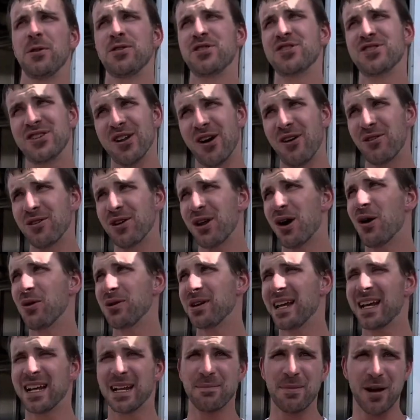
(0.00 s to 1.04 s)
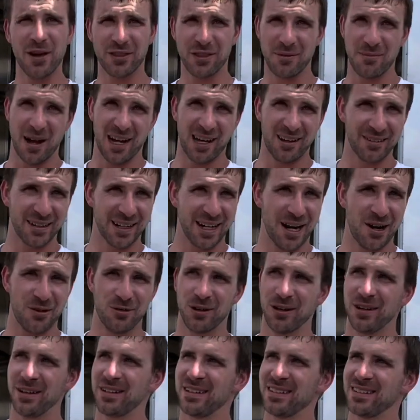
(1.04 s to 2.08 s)
Don't know yet about the mile an
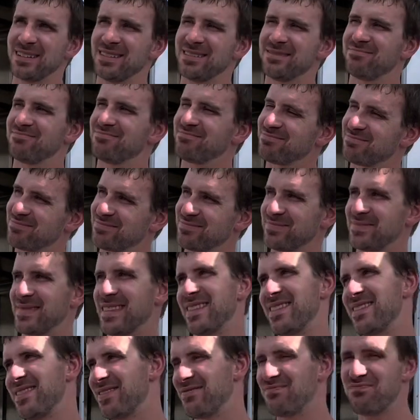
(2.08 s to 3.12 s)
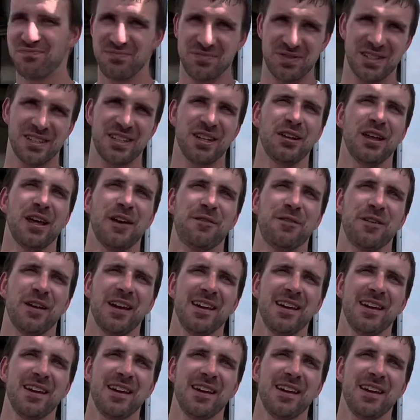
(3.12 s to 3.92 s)
hour. Still iffy.